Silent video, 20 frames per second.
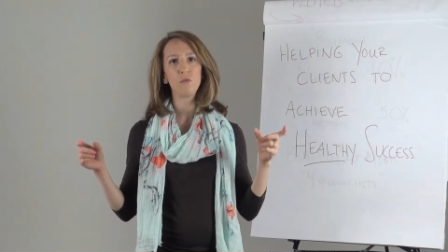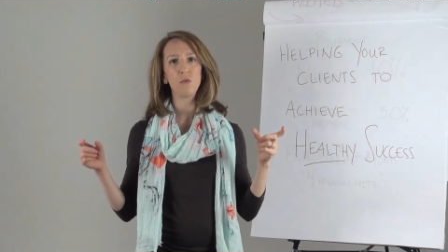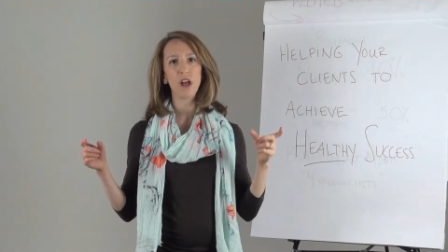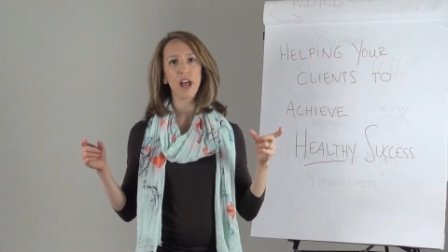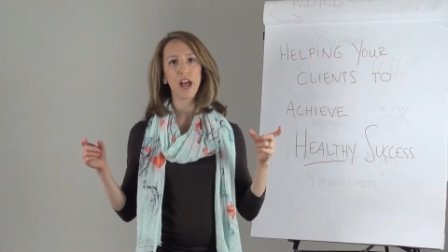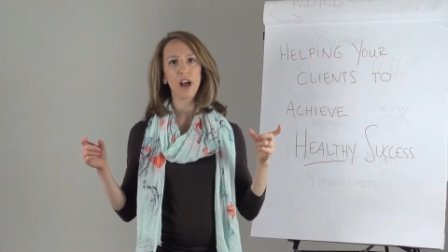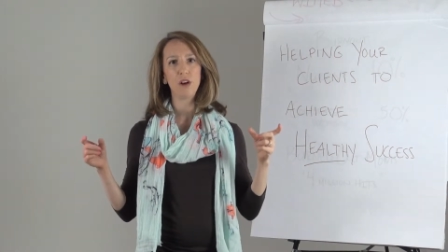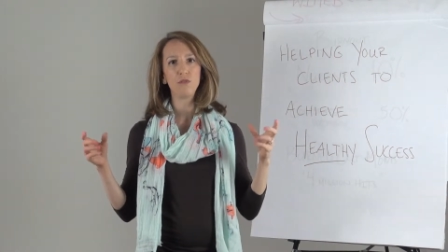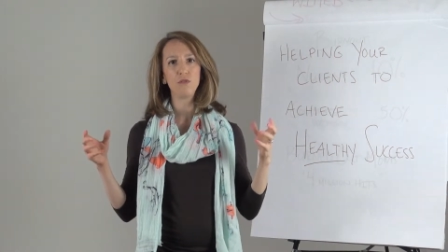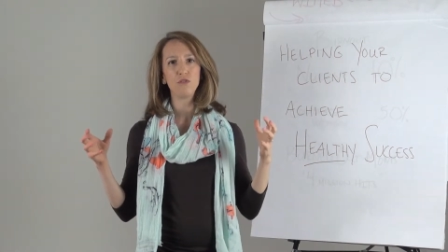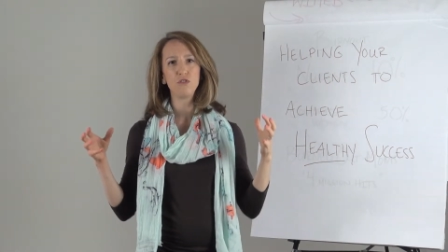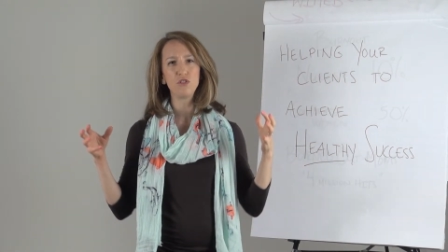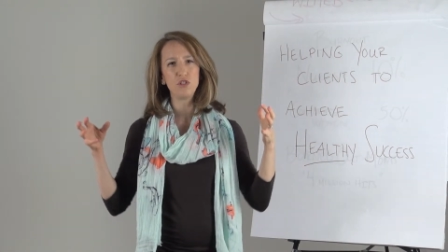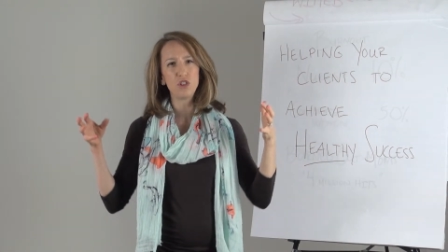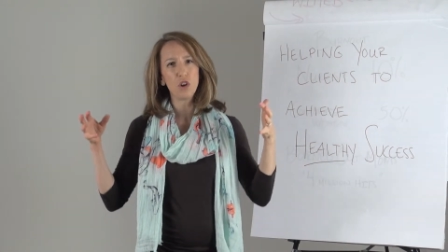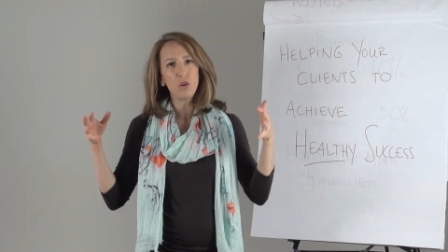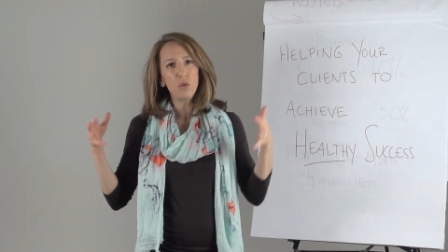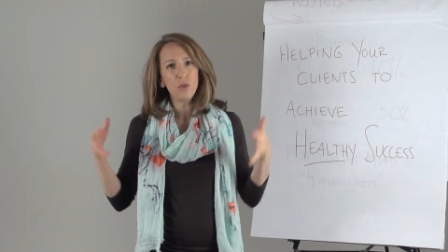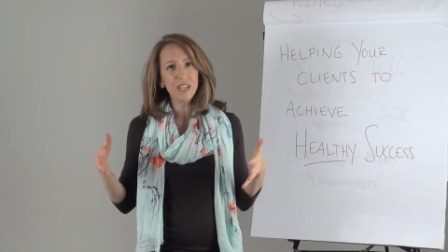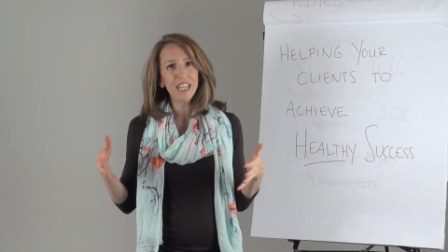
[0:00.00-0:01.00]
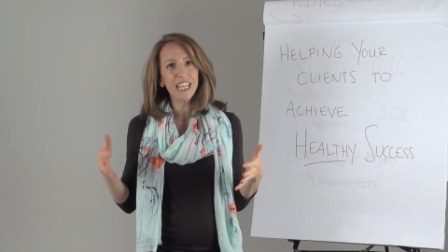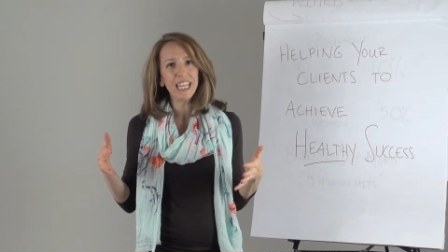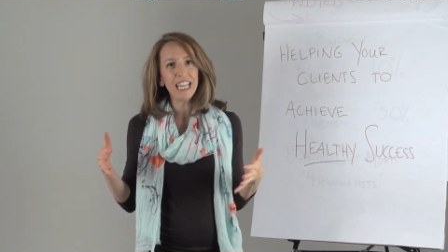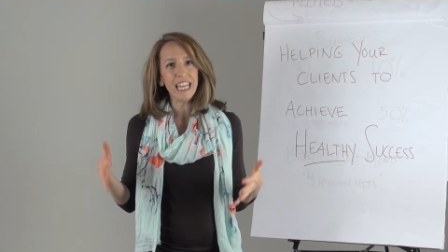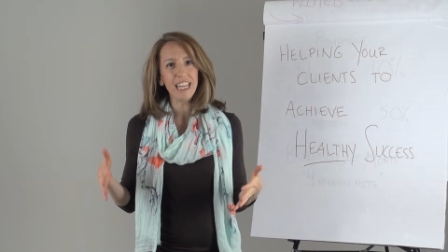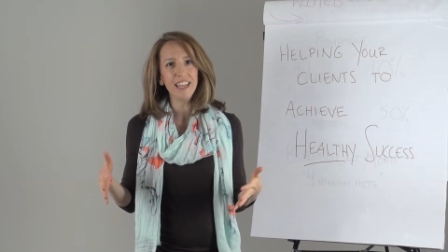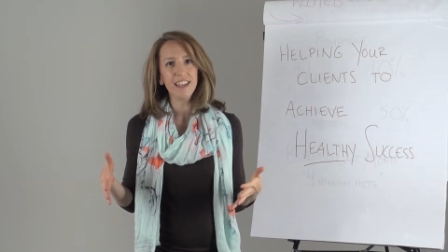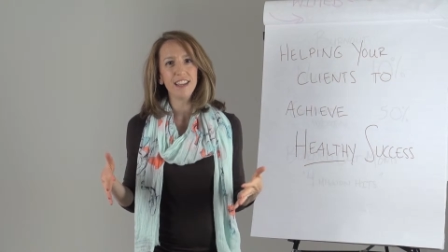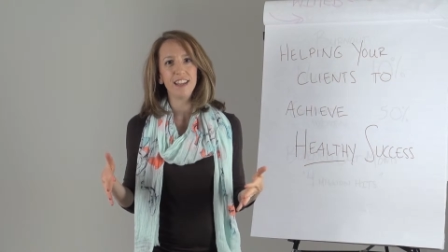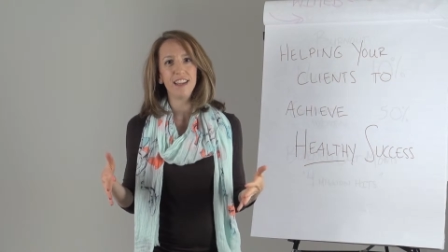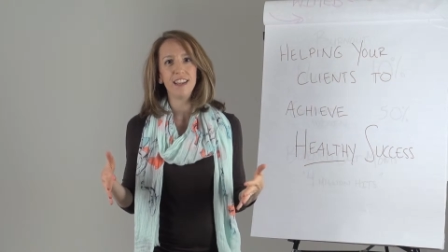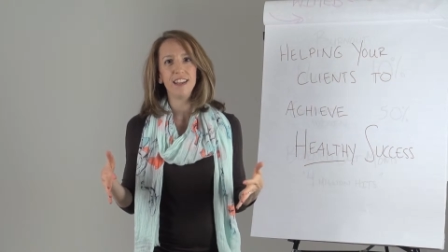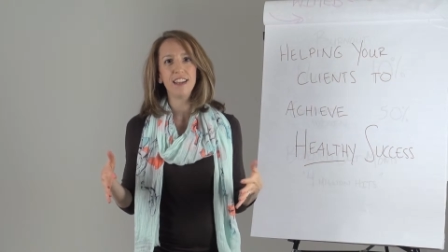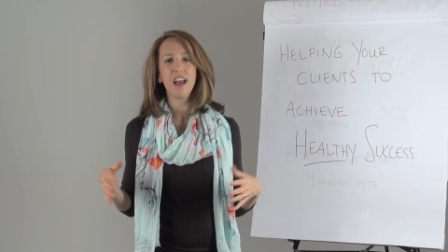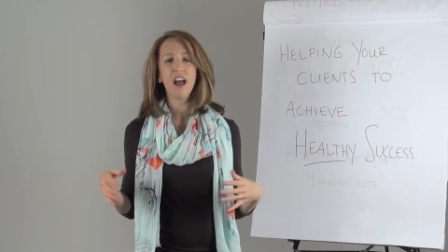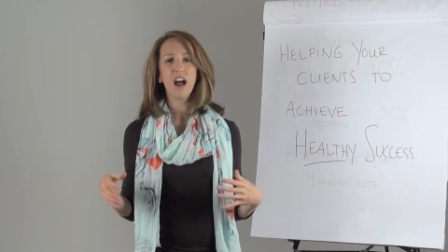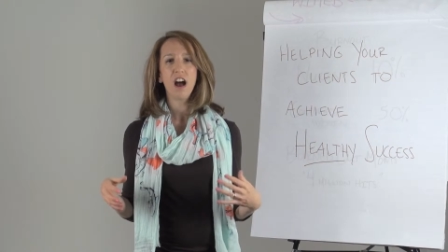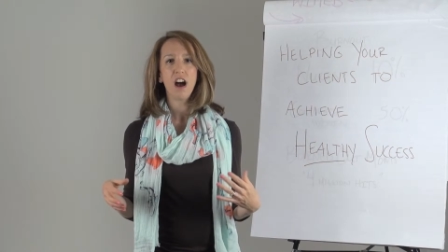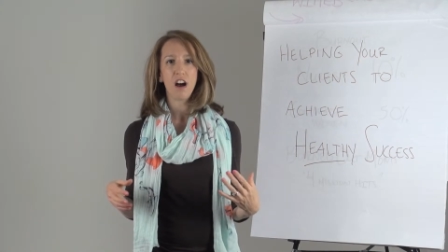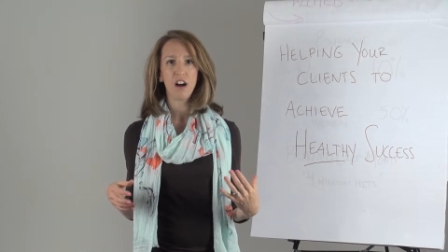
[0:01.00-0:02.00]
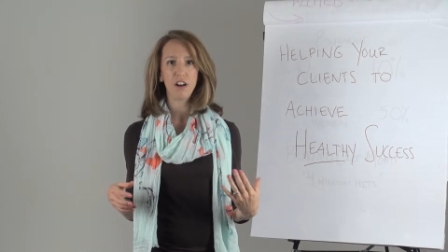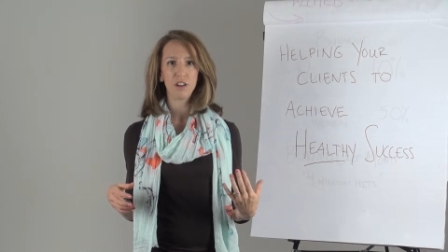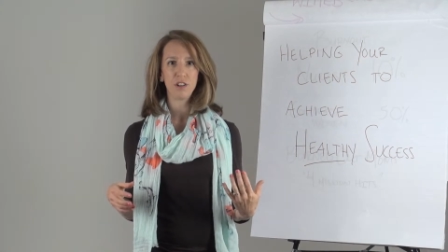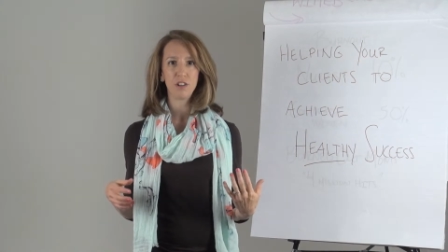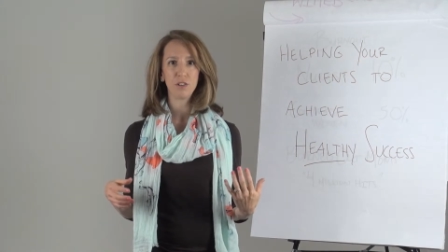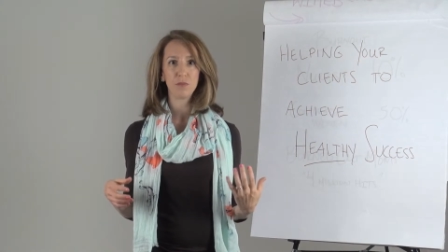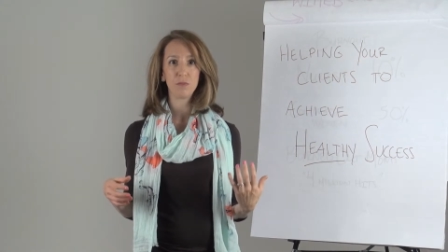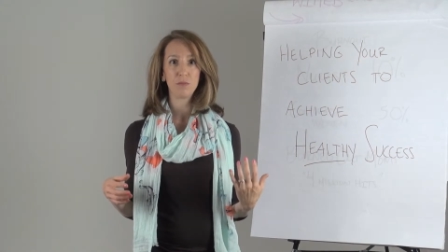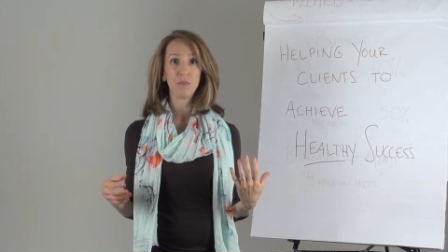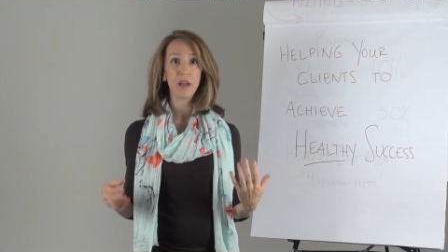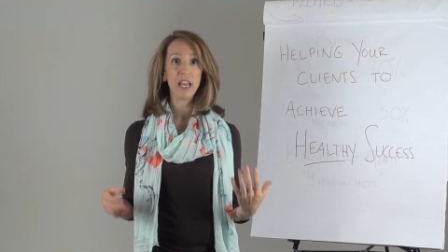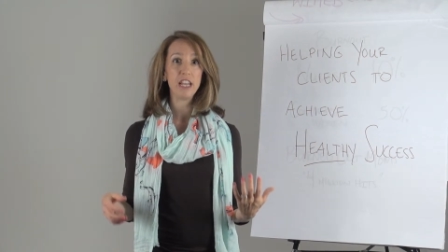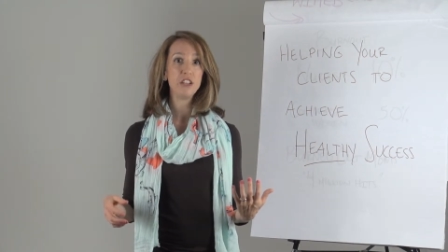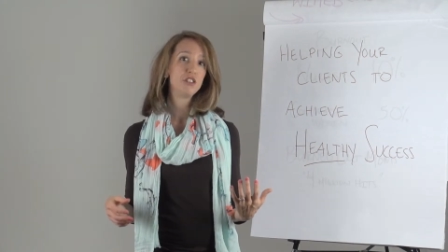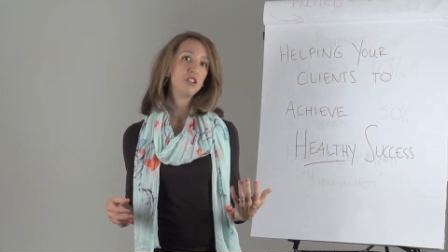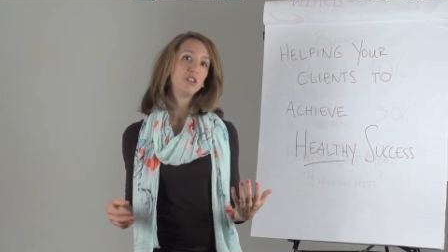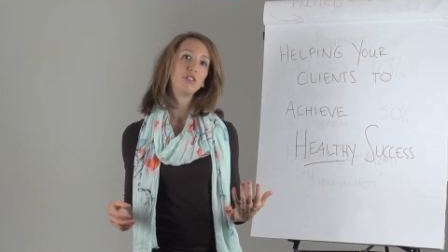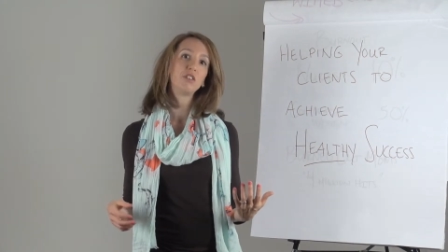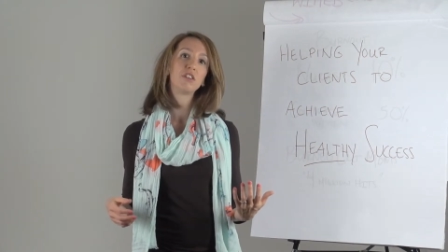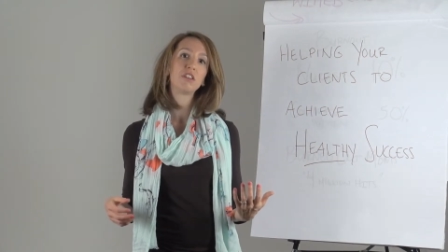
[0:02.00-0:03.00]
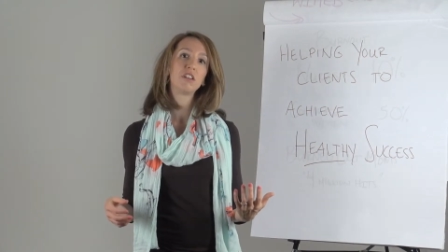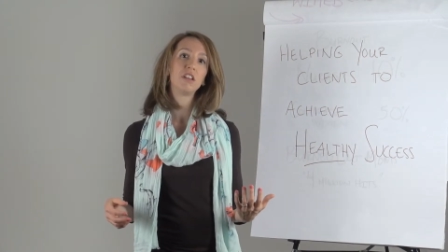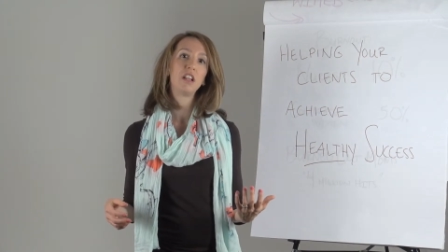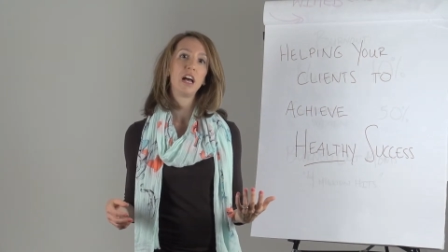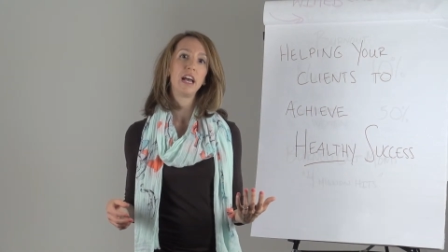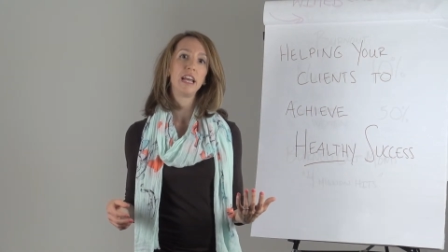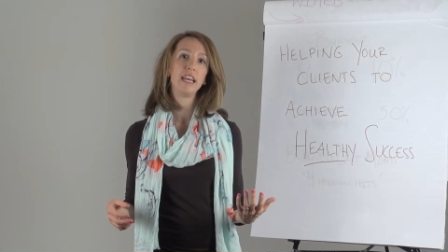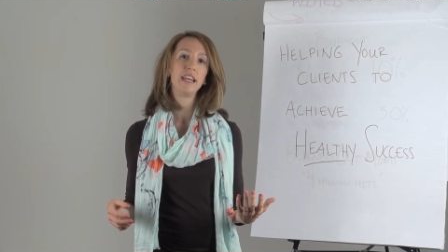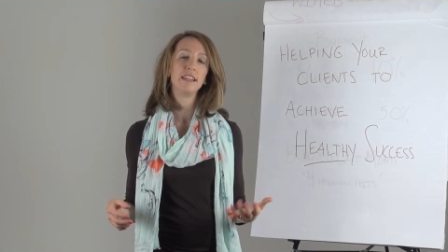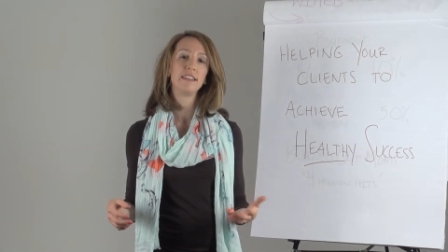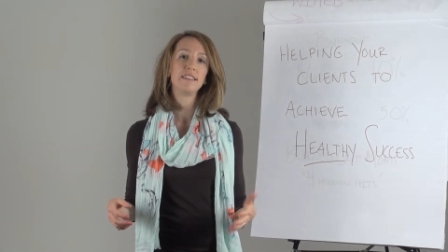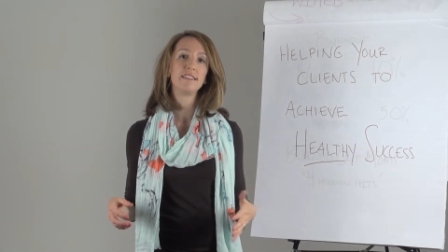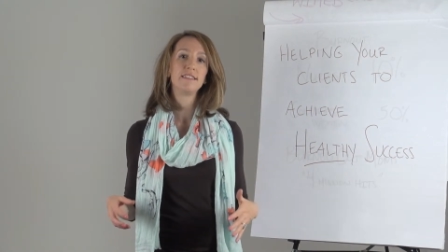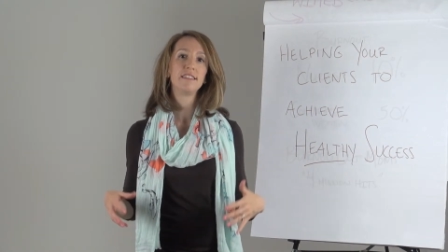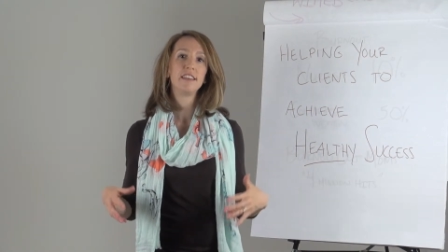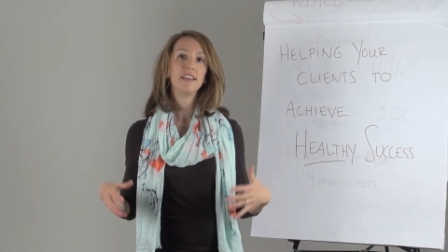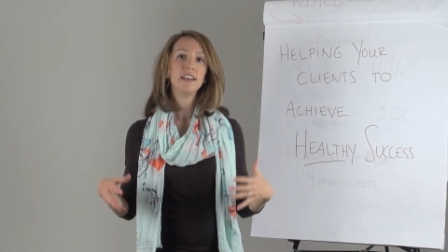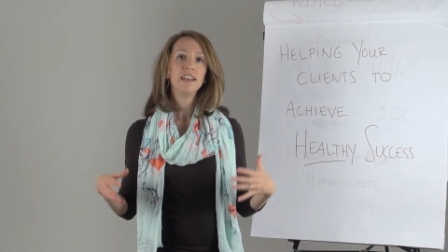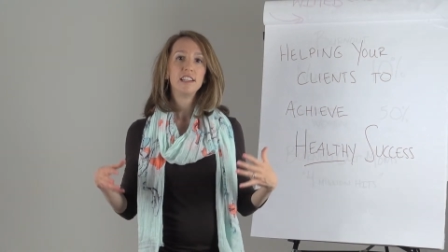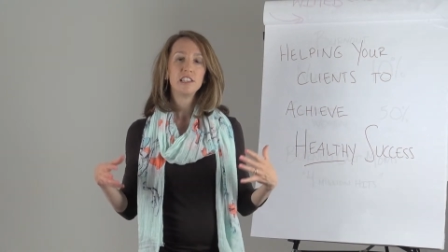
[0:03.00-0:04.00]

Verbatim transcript: how zoning in on a patient or client's